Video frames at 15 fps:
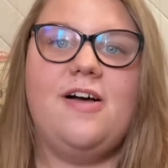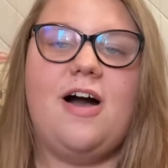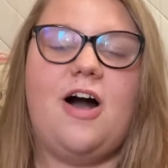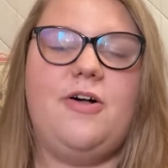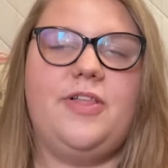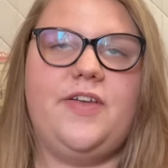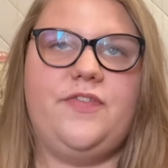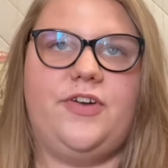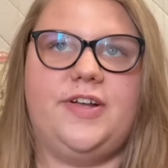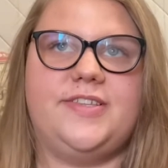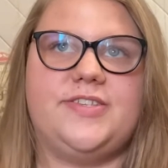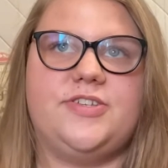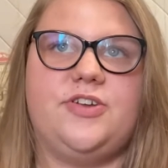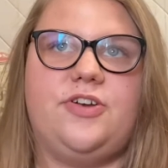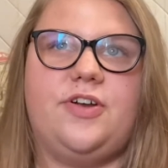I'll leave her
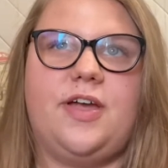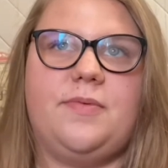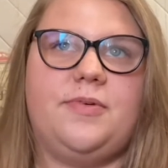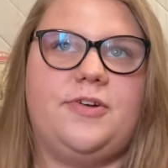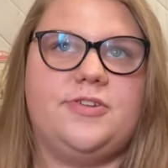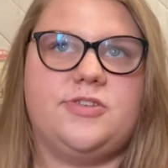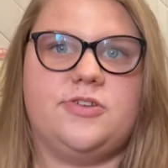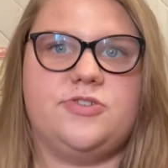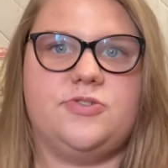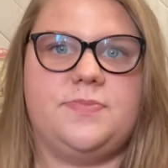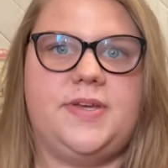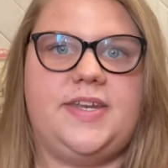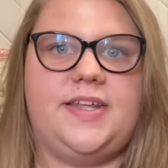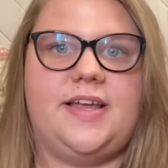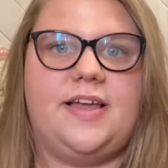Instagram, her
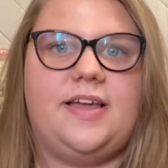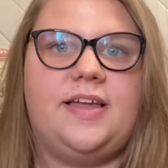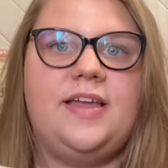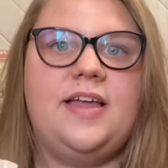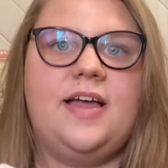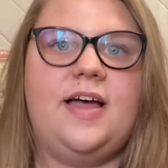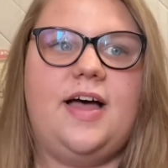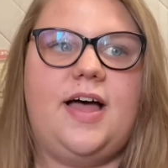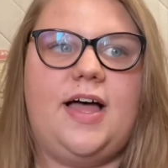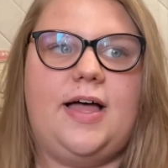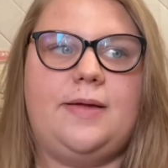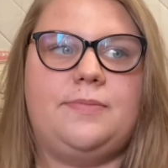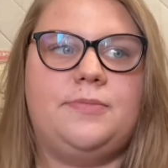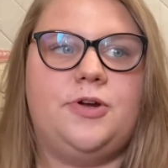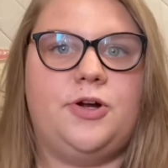social media,
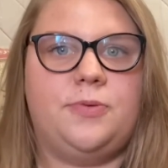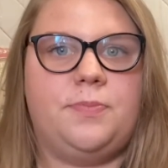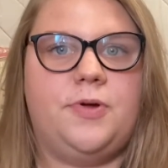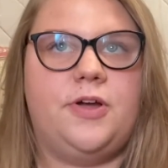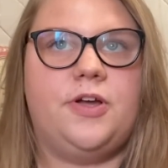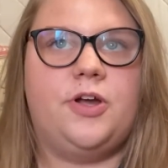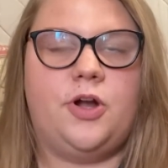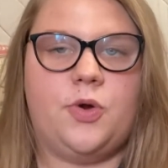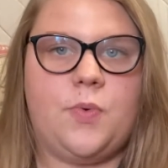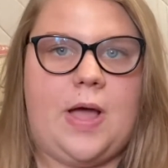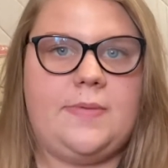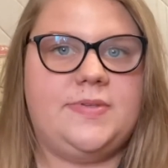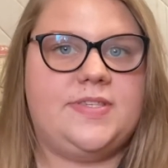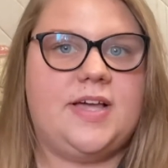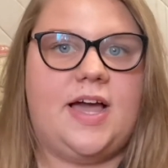her book, her
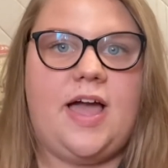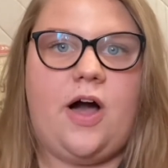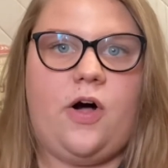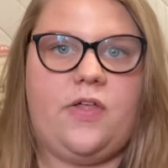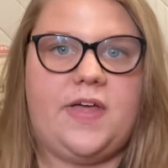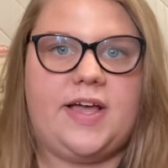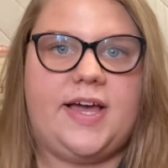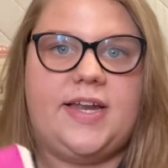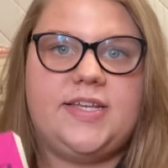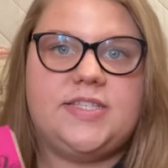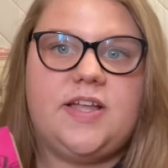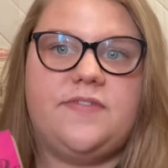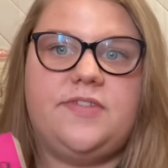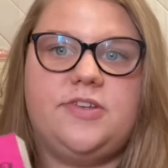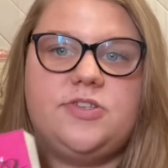website, all that kind
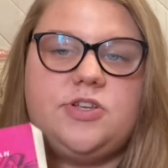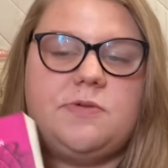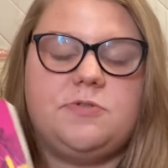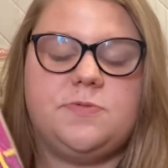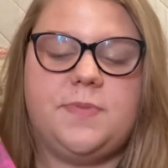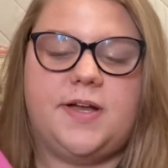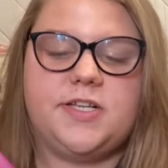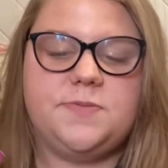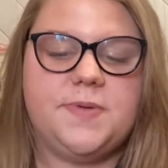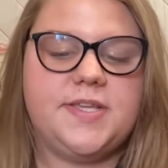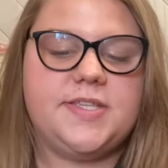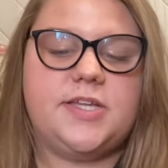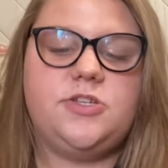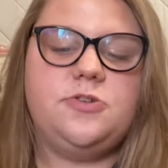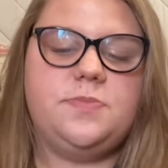of stuff in the description box,
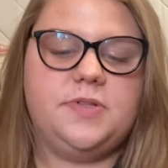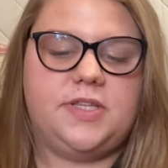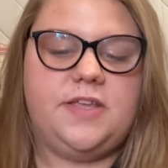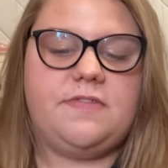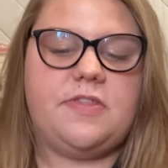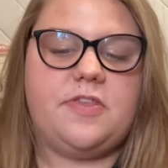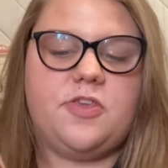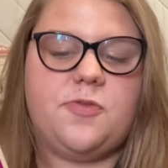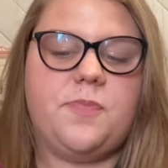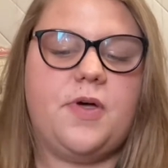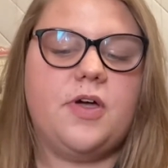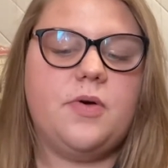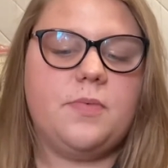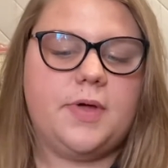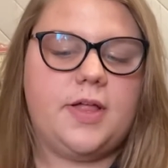because I do believe that this
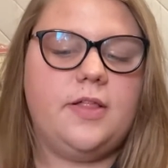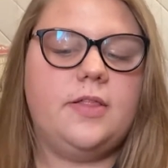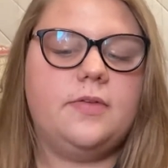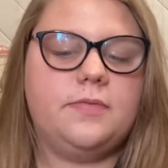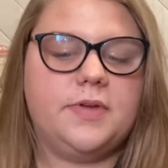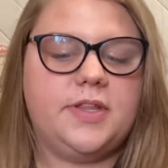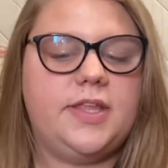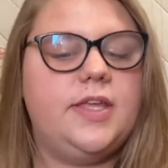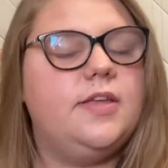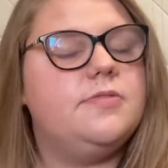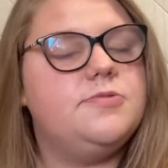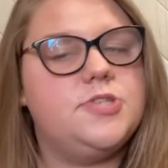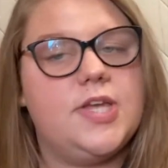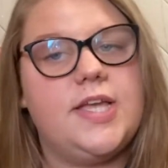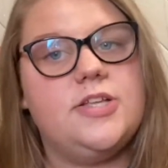book will really
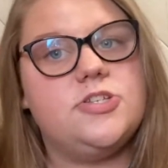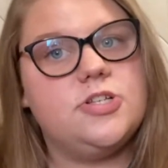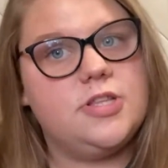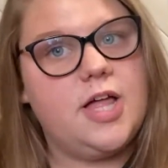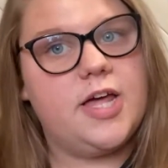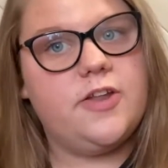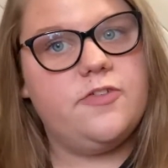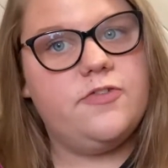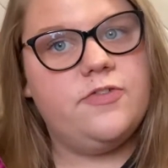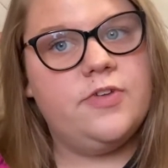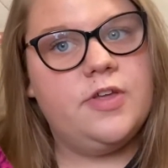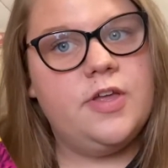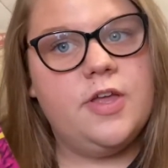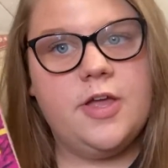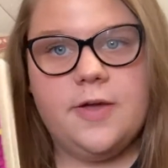change a lot of
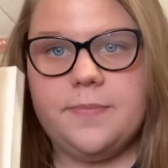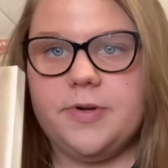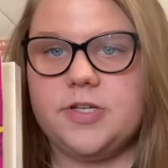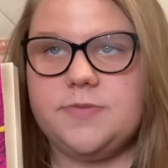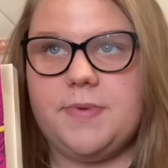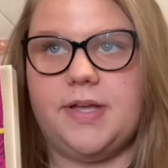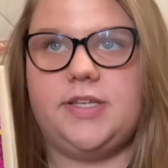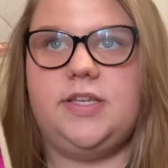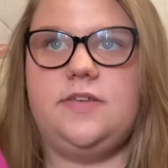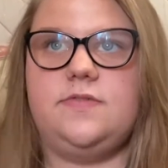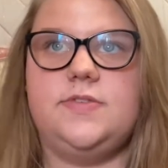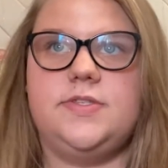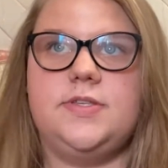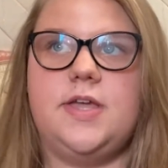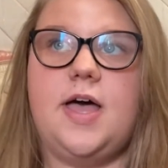
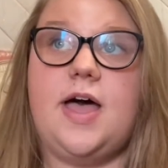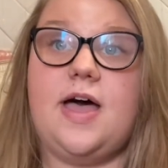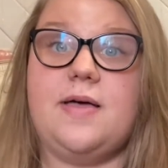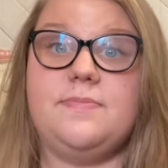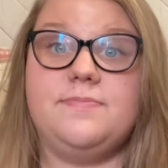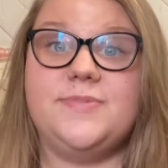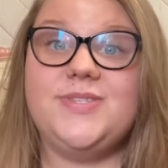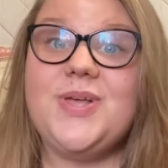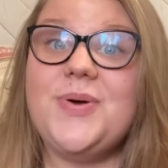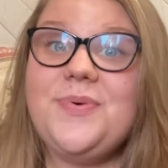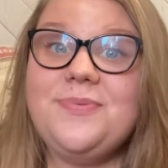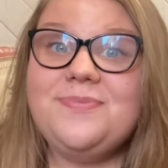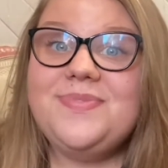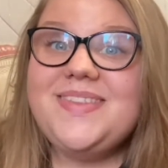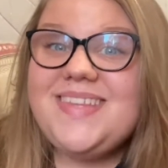perspectives.
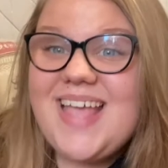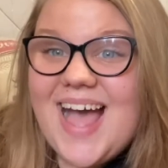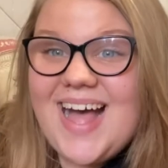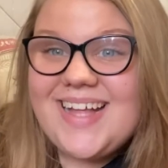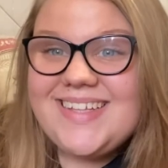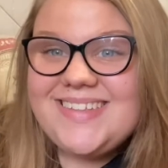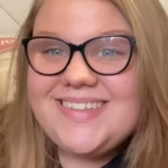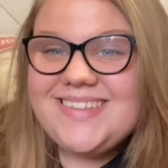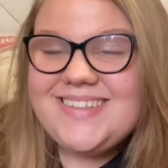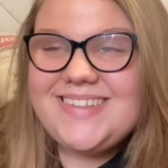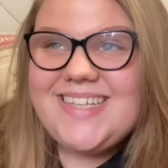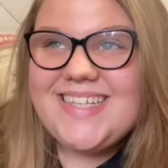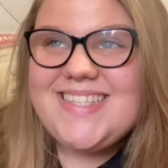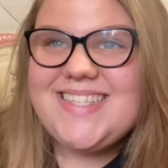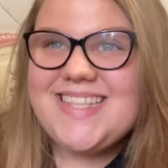So yeah,
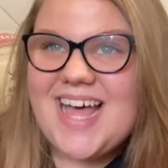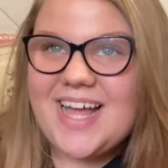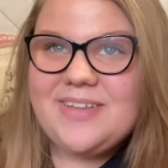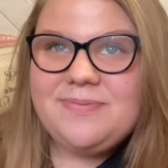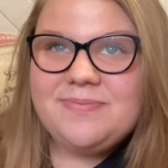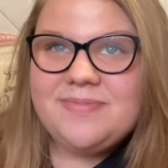that's that.